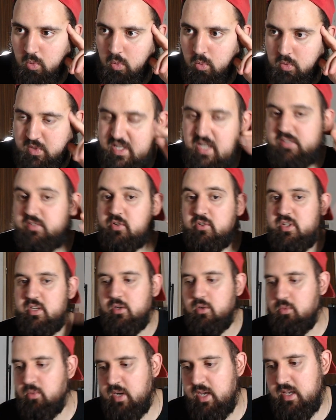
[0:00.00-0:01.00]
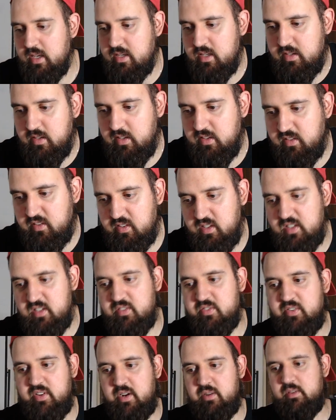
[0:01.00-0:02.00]
Yeah, so in a way, it, it's it's
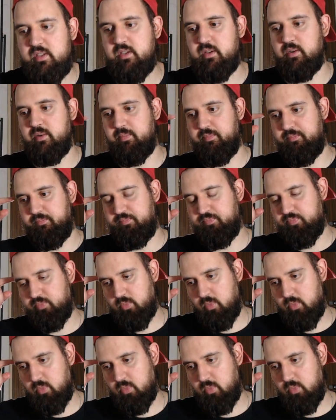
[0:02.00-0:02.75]
very um,